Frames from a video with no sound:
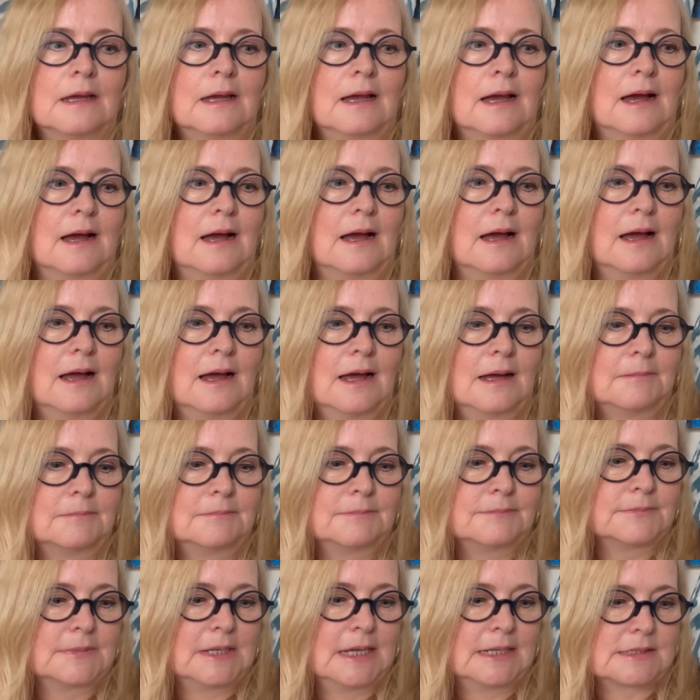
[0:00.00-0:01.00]

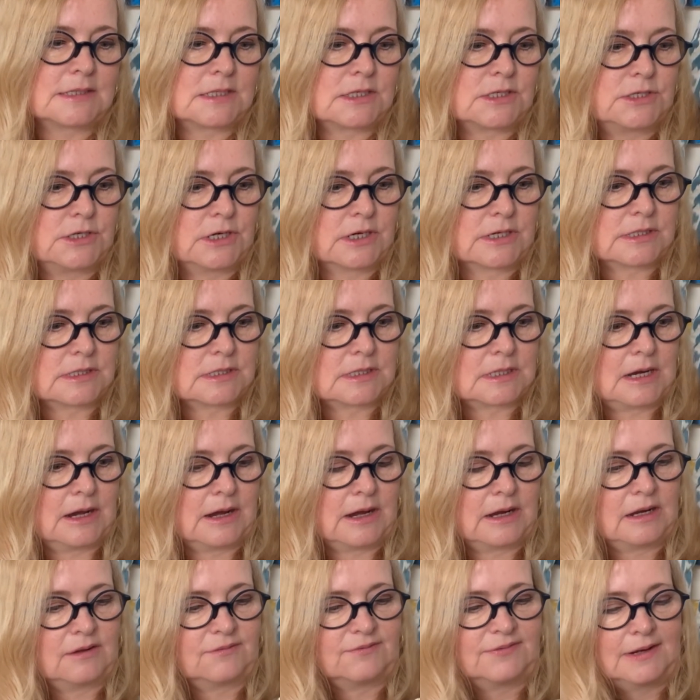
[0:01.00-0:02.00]
It's just
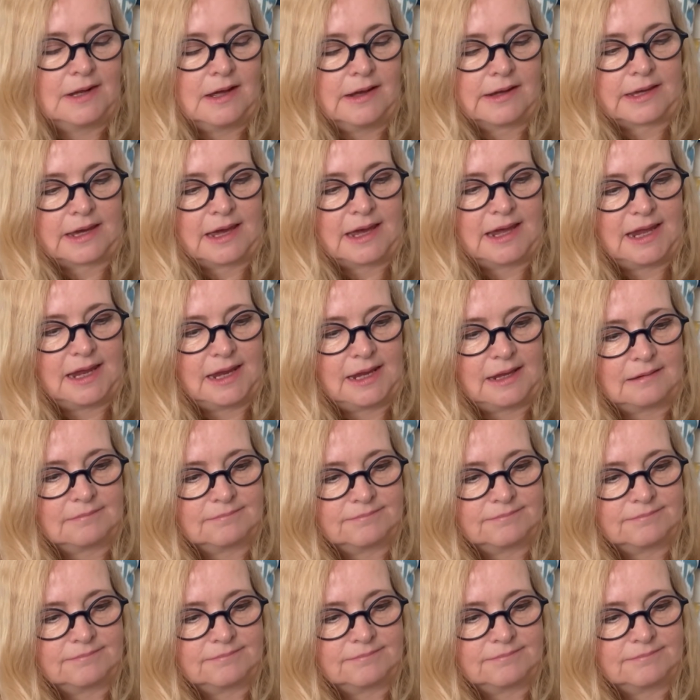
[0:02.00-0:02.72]
kind of like I